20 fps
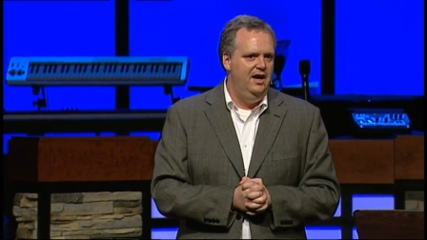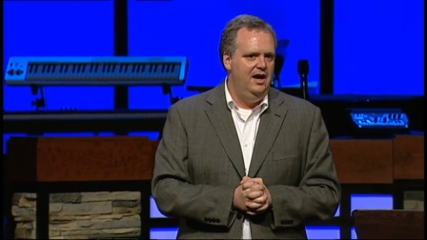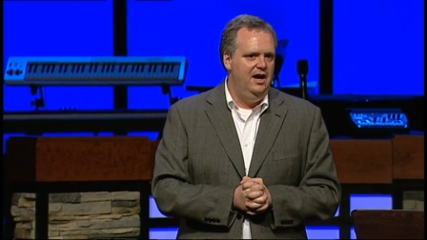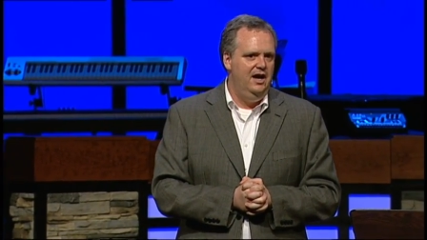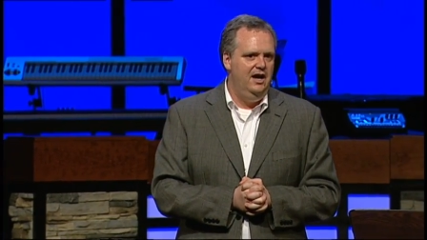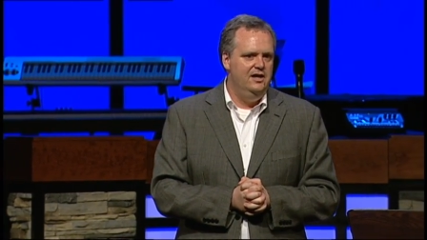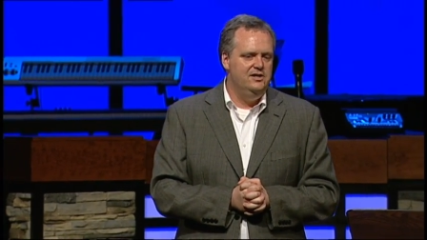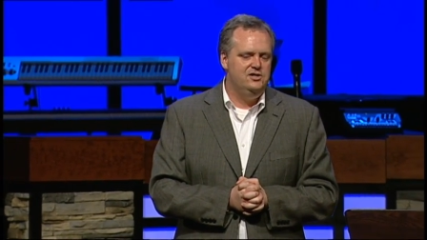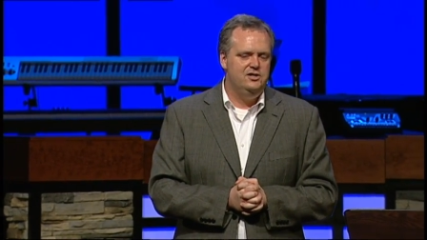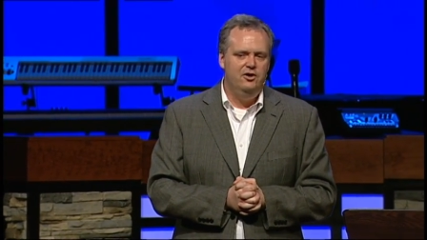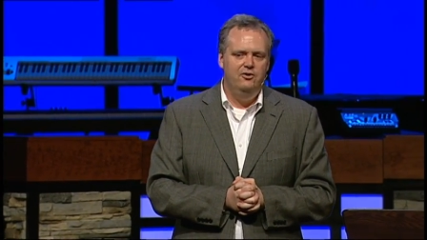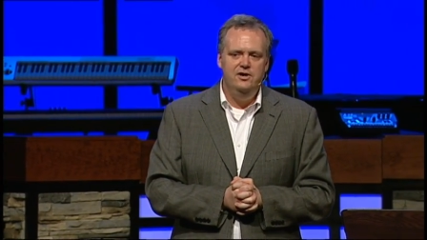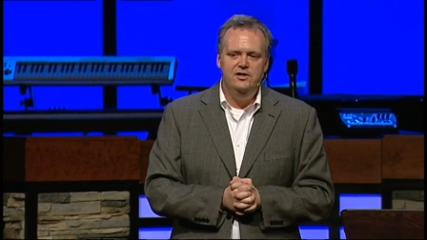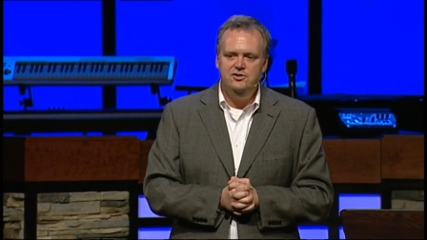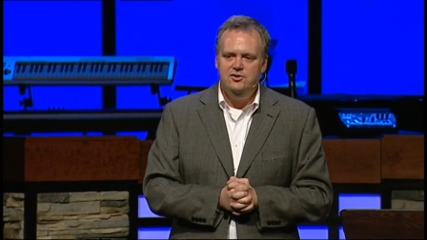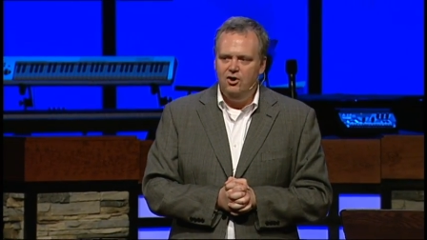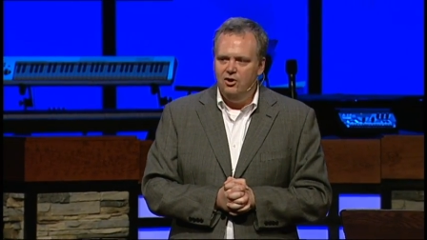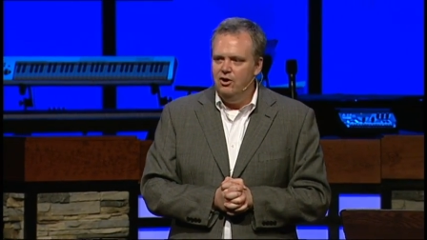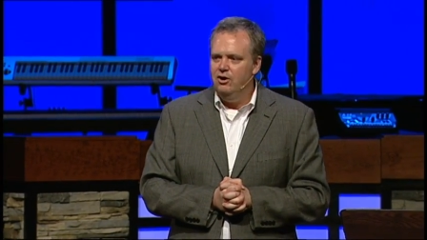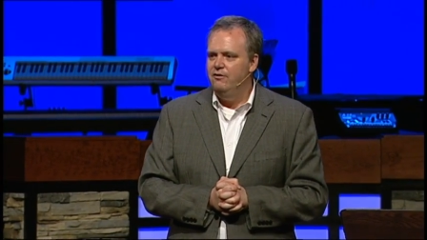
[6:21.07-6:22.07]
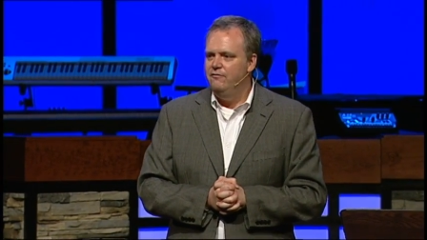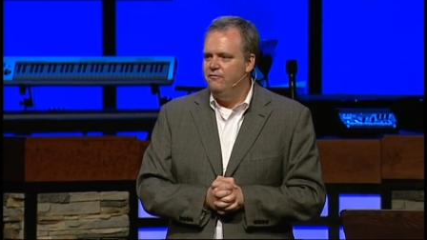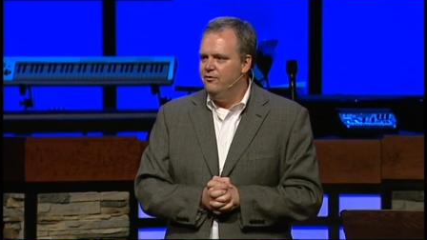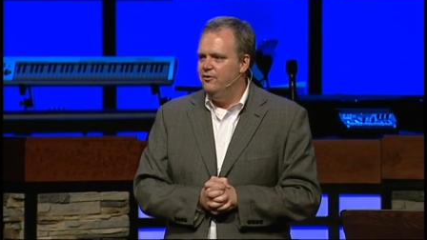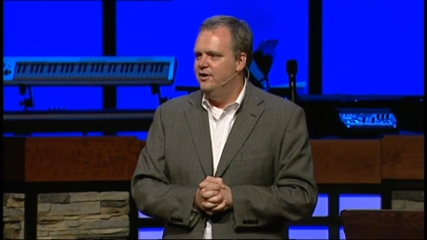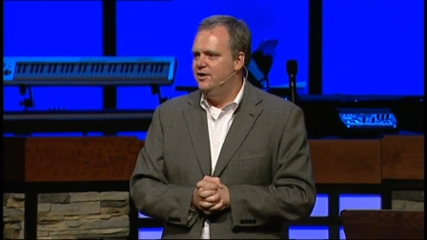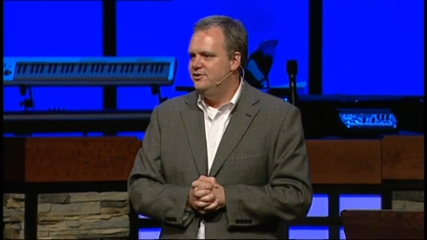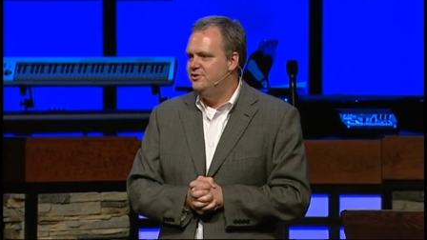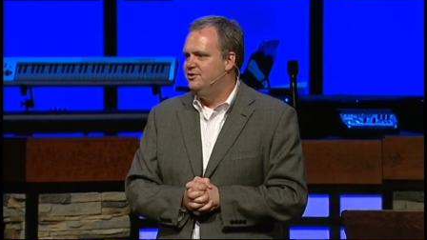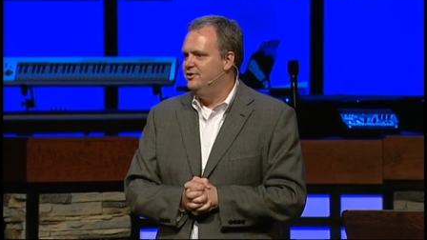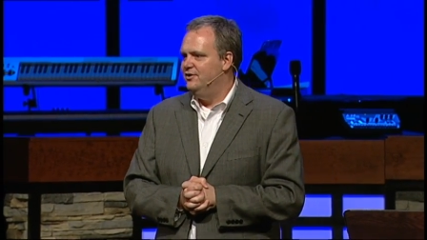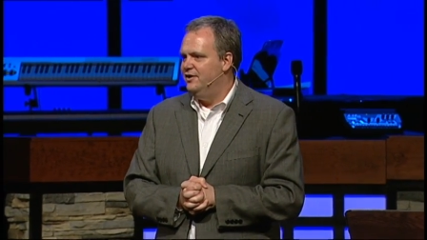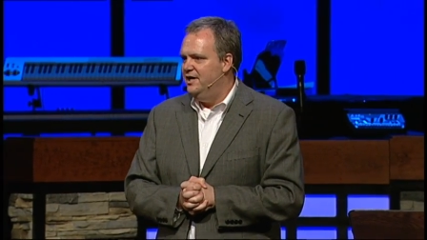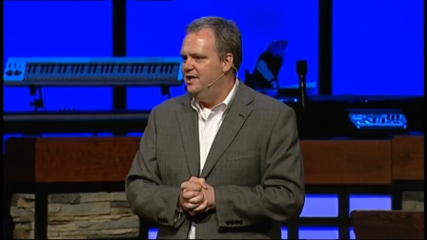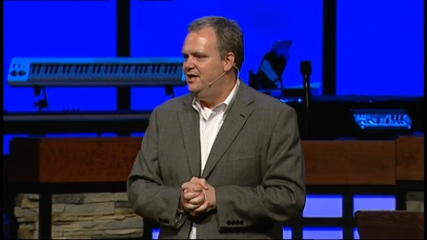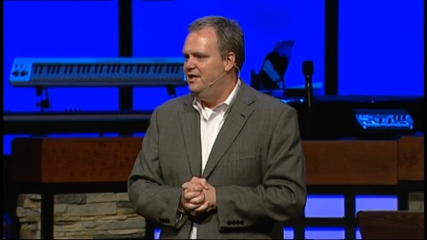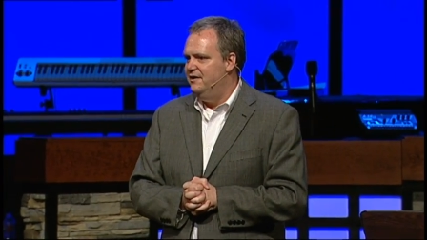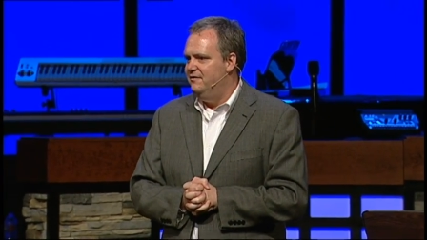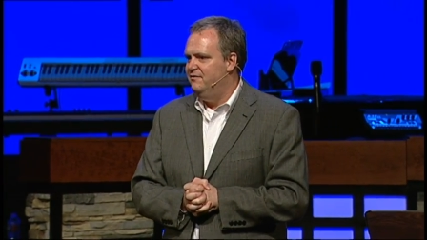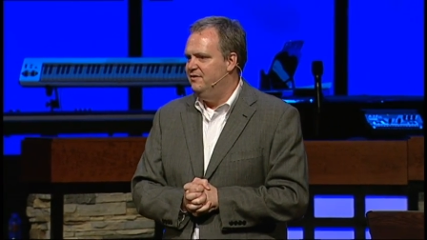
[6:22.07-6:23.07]
And so it's hard for us to
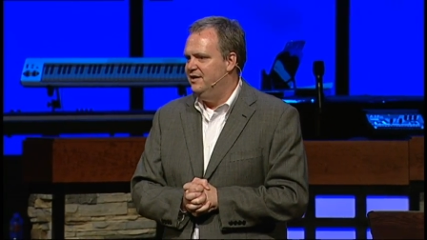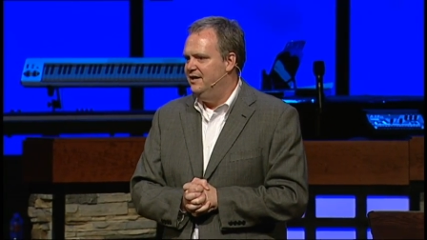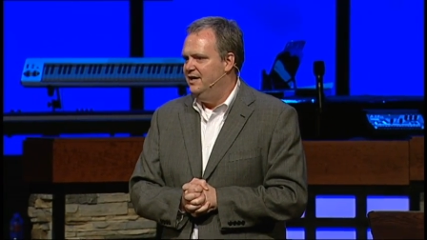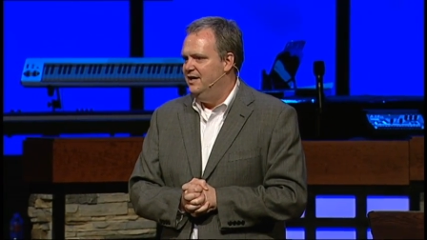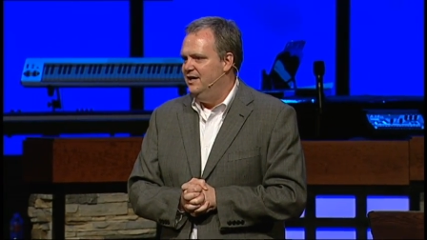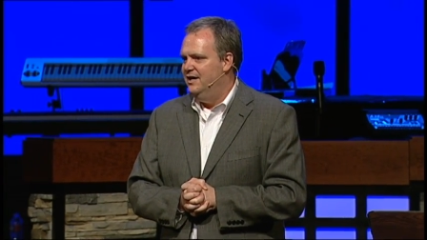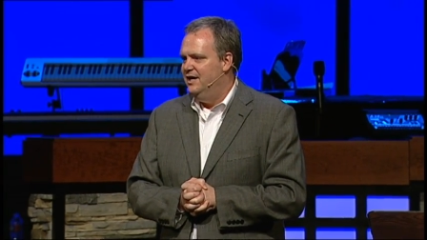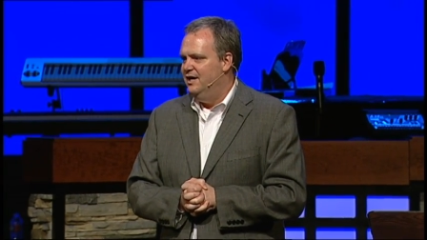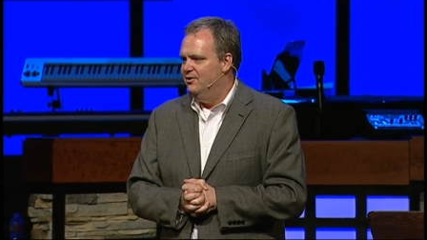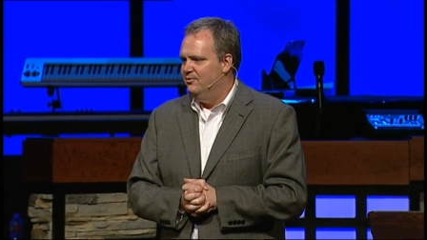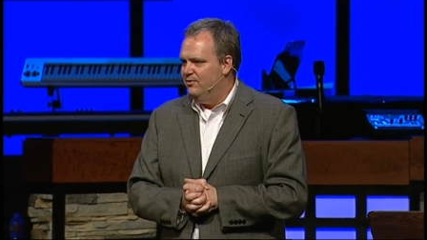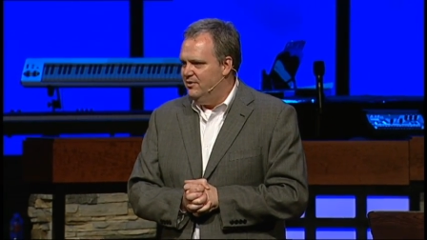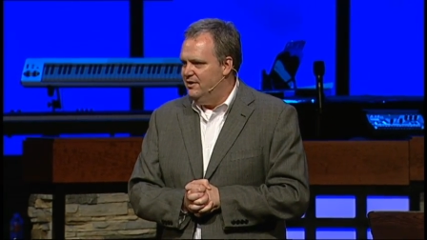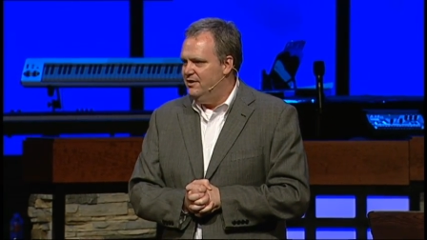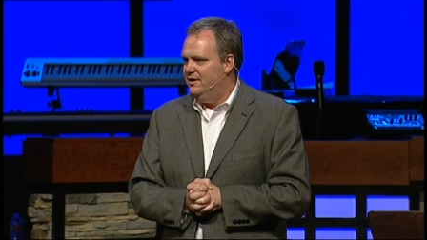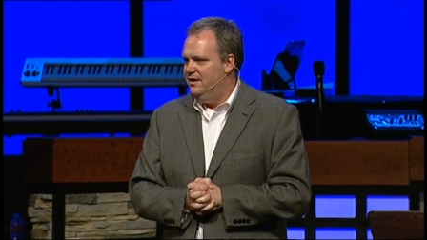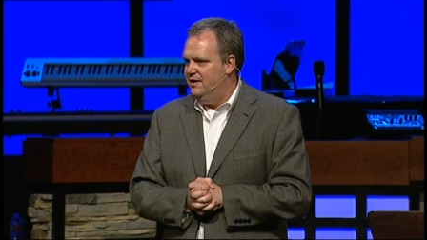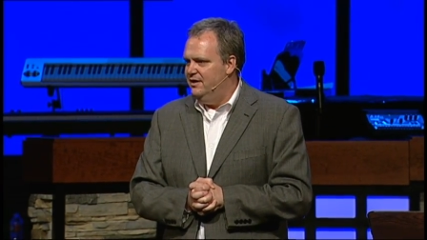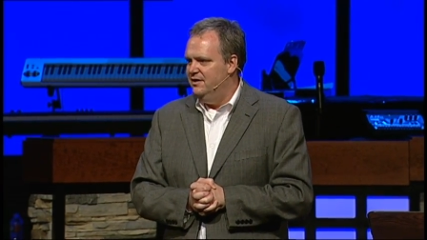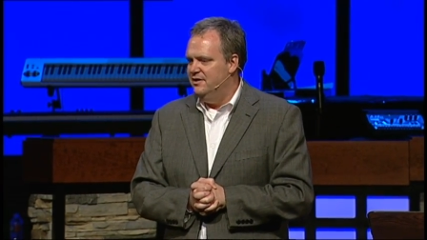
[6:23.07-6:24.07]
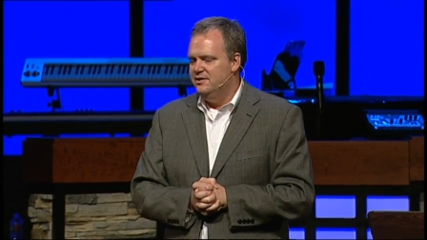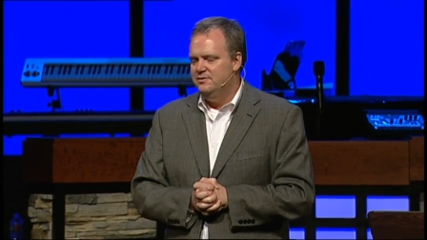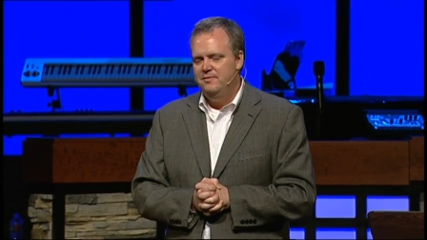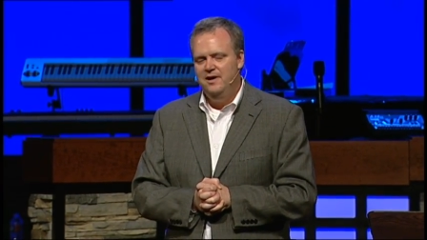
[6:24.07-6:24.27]
leave. It really is.